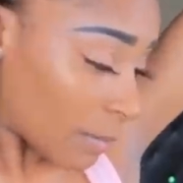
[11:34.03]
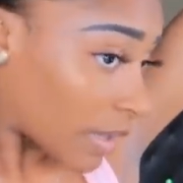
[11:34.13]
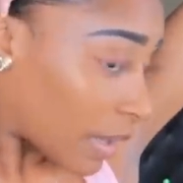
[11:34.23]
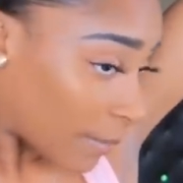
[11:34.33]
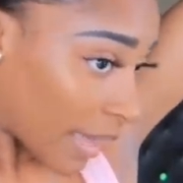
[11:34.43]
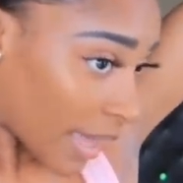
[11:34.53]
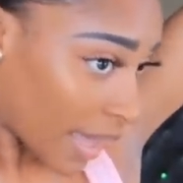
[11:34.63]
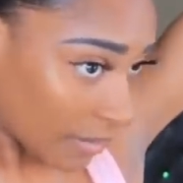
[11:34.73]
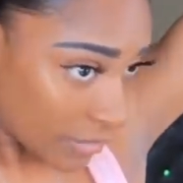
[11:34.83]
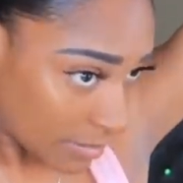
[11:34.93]
gonna come back
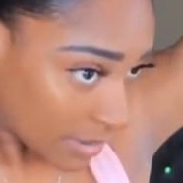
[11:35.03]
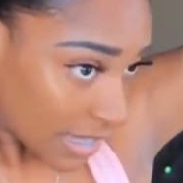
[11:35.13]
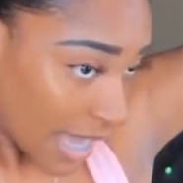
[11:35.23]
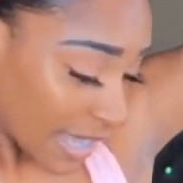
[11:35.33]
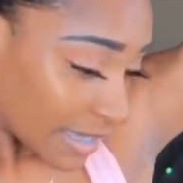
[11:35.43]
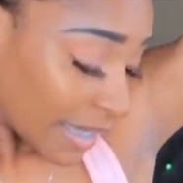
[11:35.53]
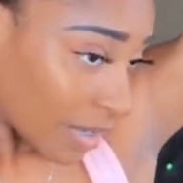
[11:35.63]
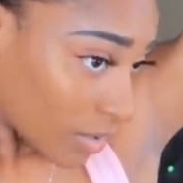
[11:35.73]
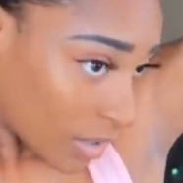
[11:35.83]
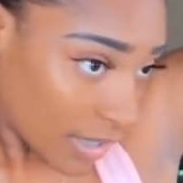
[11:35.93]
after it's been tied
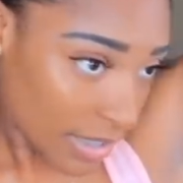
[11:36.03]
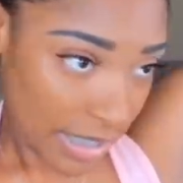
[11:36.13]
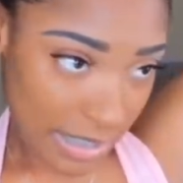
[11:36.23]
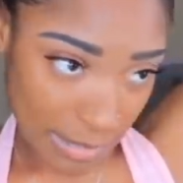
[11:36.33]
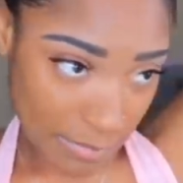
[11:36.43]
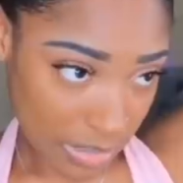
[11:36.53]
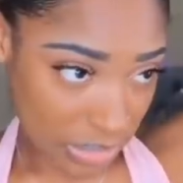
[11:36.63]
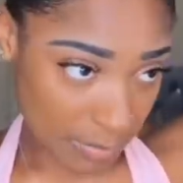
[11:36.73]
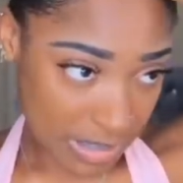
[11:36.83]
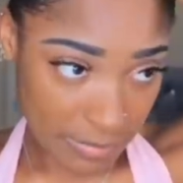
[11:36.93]
down and all that and I'm gonna jump into